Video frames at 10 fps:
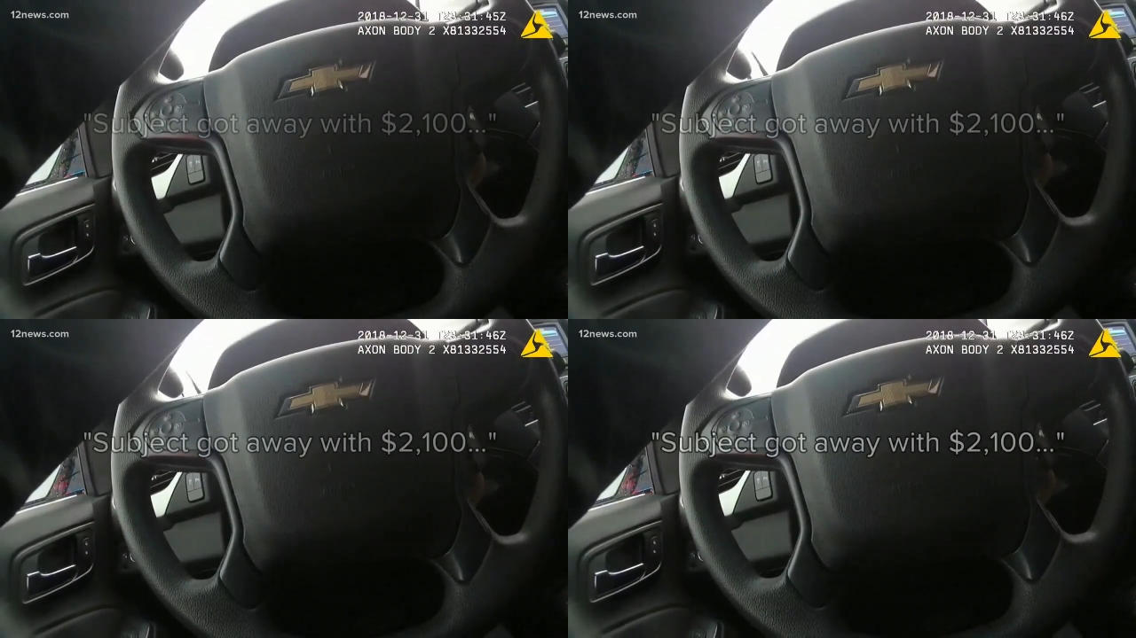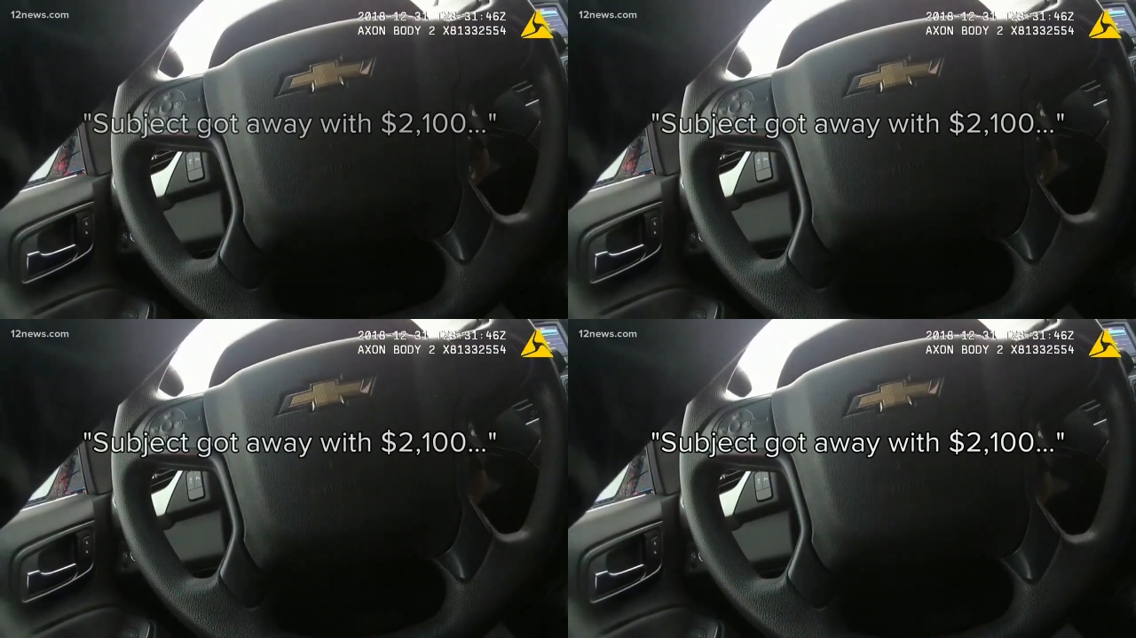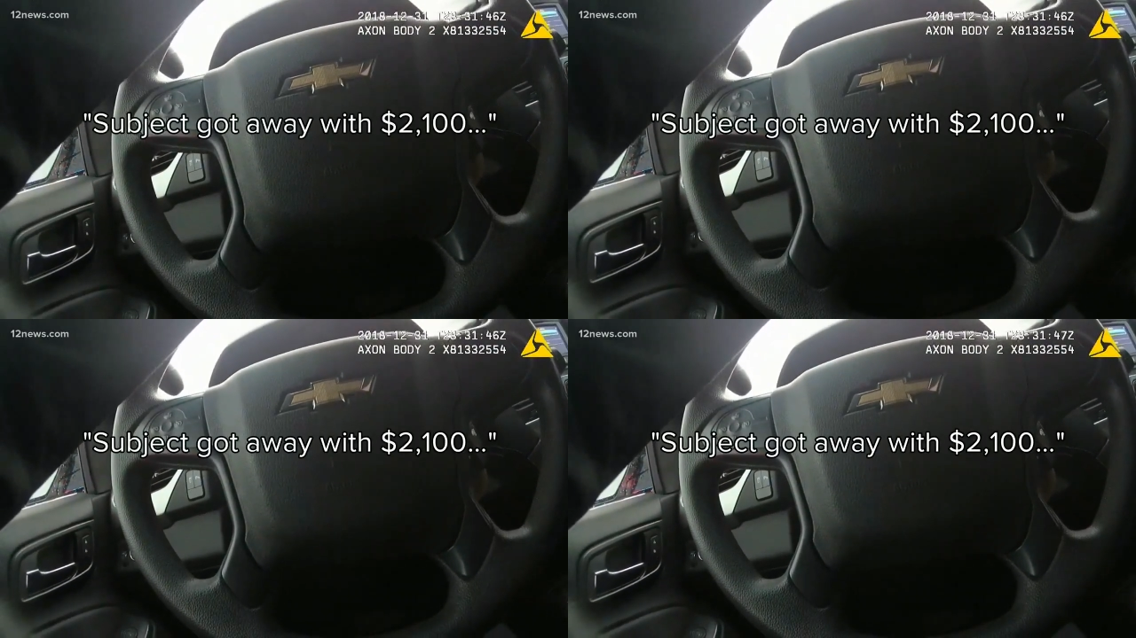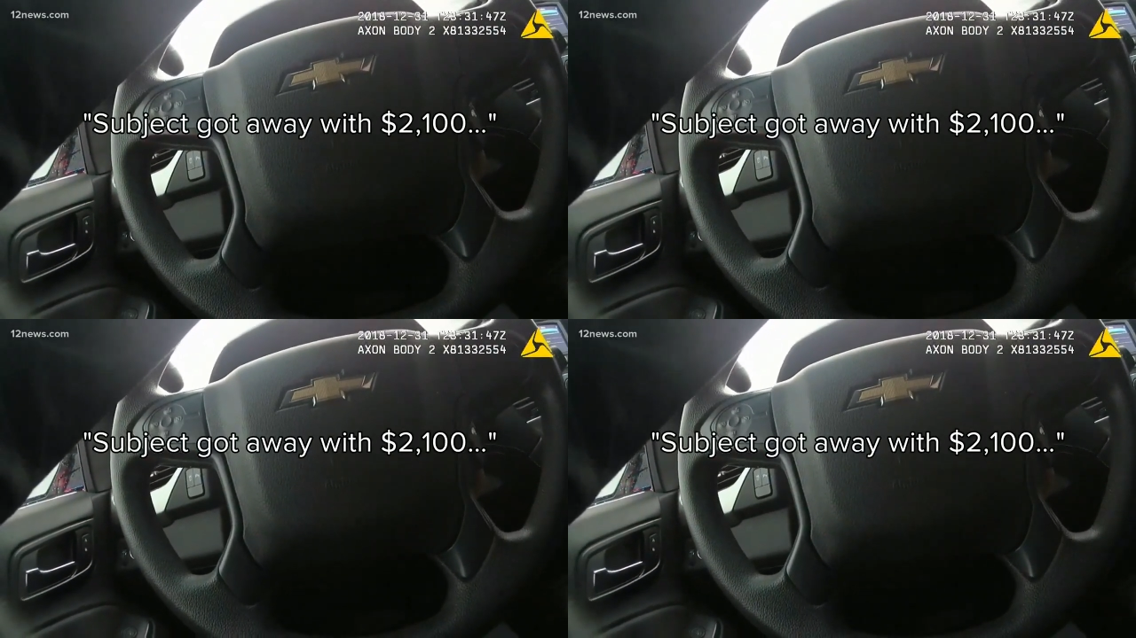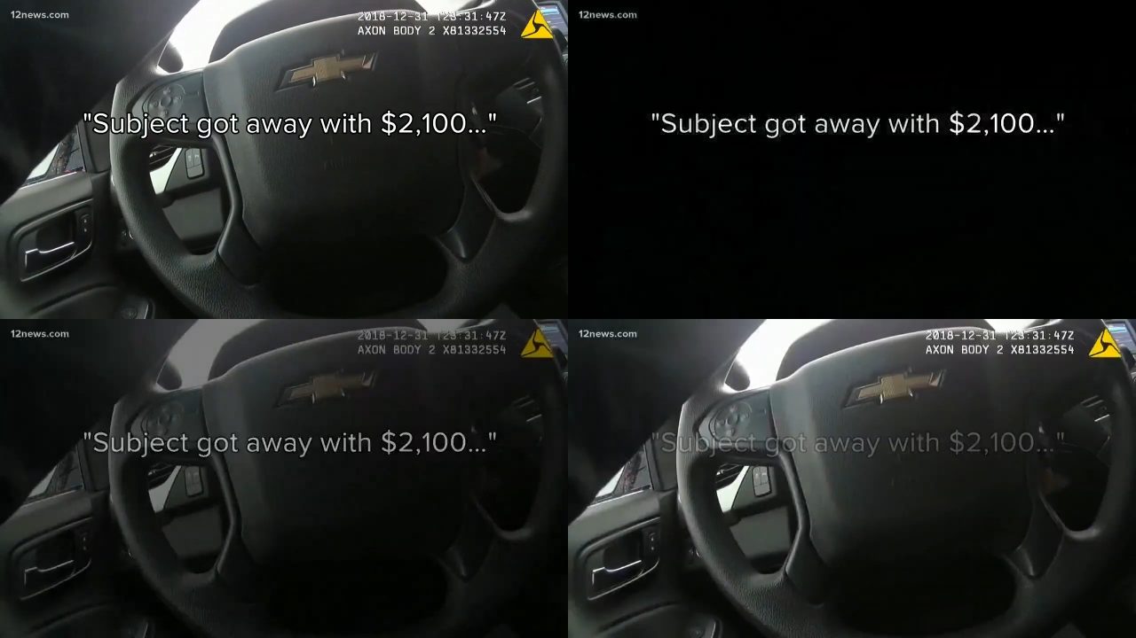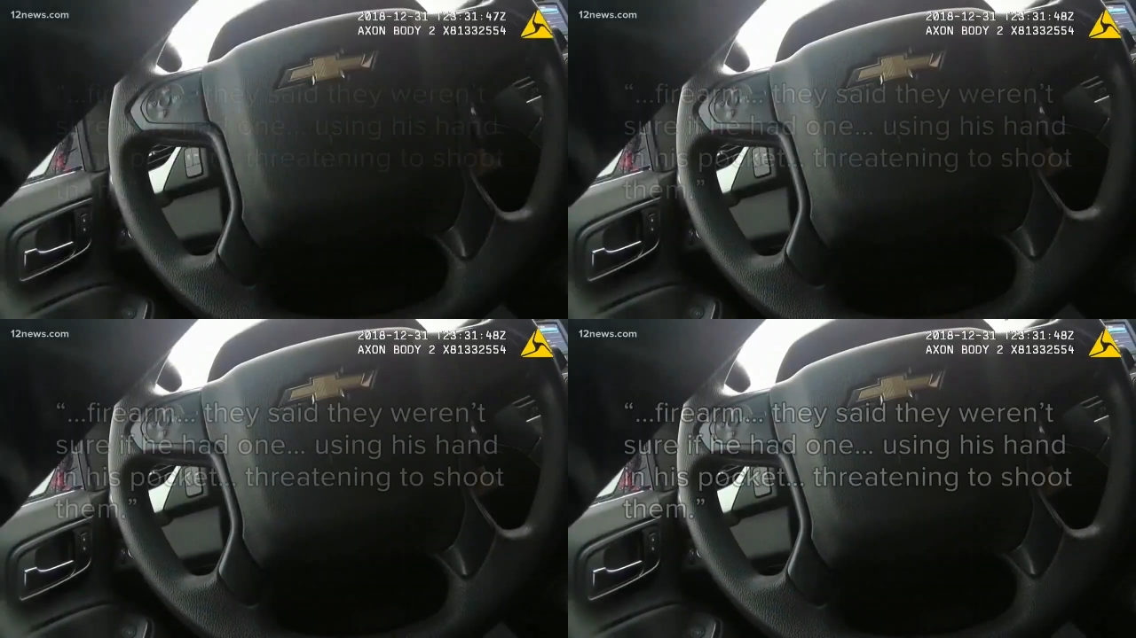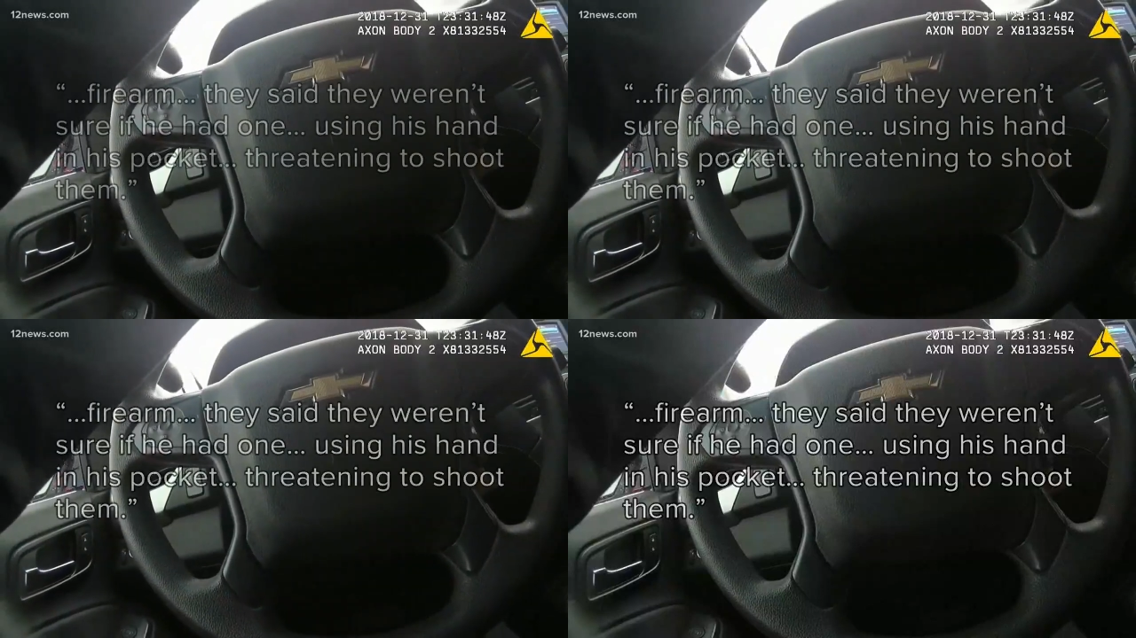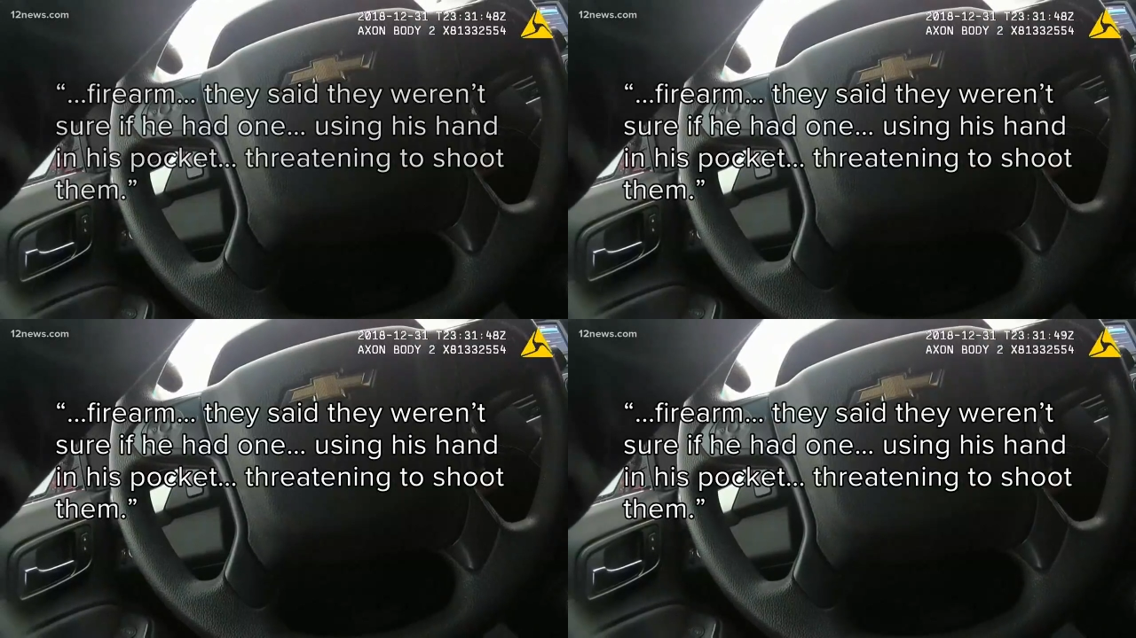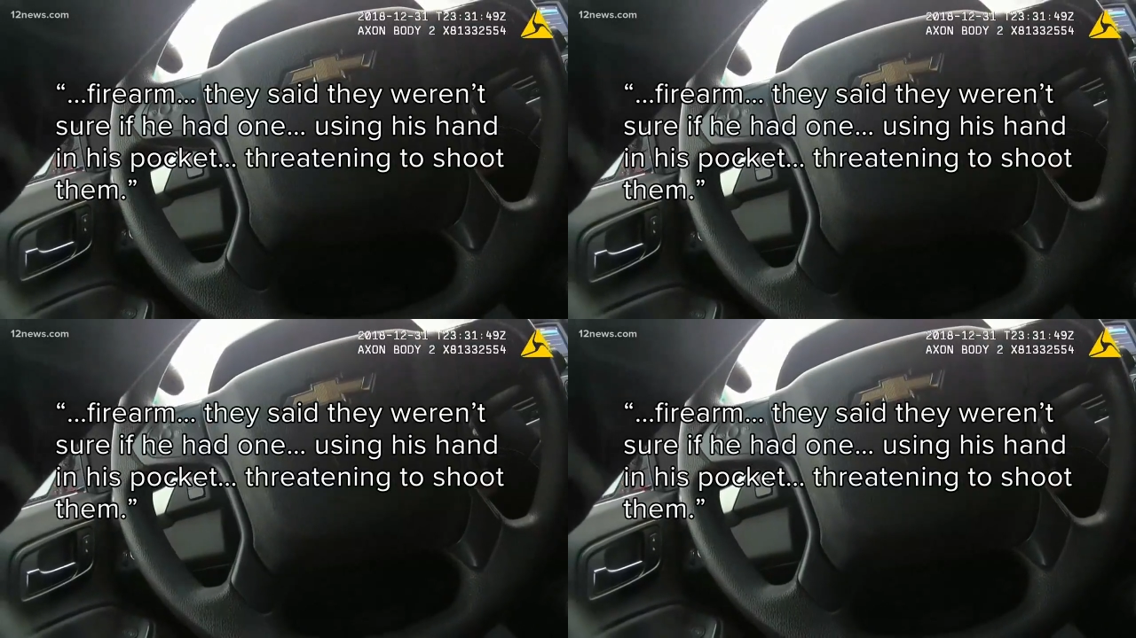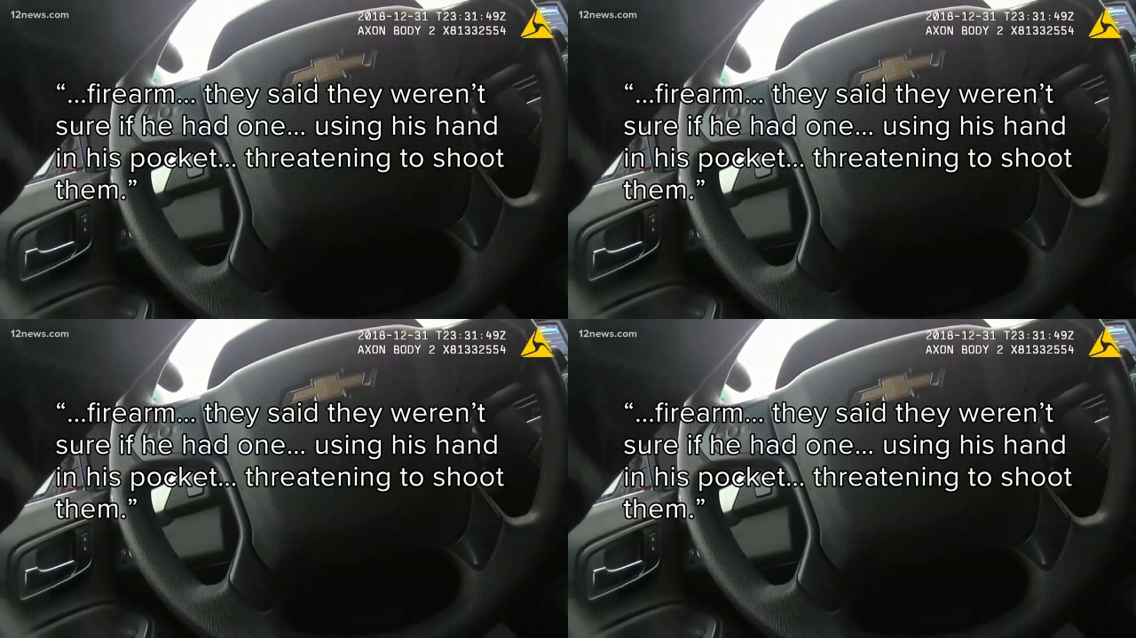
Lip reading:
[unreadable: no face in view]